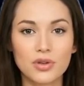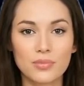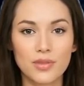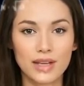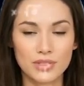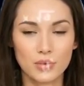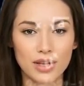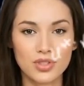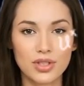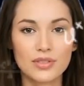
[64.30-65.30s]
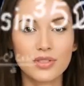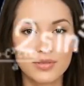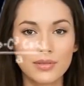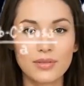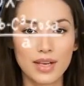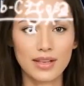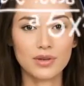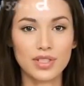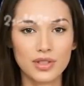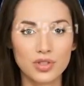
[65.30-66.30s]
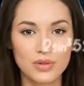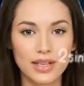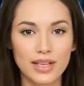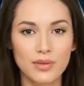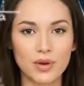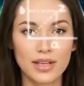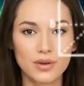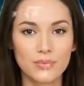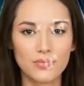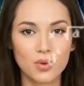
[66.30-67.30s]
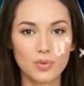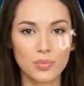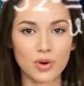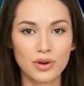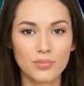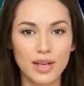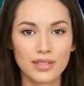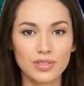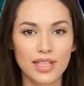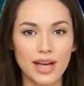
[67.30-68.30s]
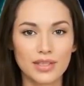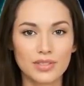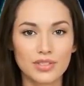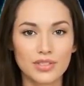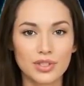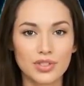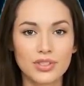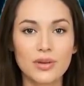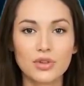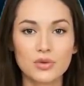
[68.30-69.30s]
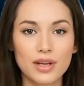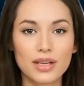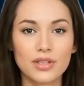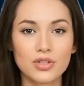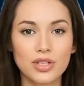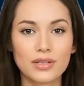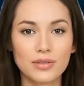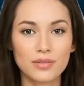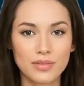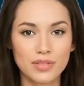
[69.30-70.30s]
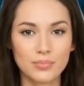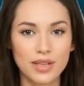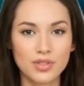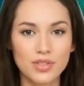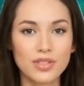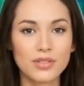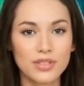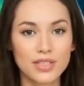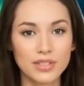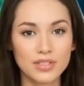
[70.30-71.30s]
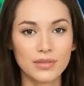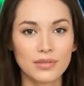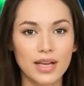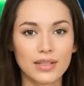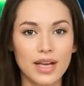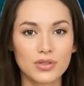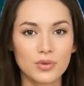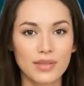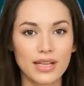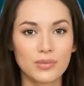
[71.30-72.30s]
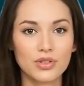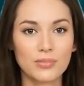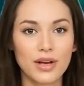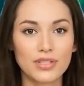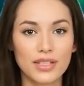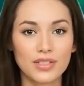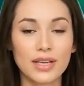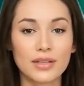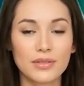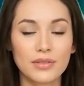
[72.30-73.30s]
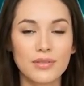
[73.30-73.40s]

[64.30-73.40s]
to complex questions, and potentially enable it to perform more complex tasks such as image recognition, speech synthesis, and natural language processing.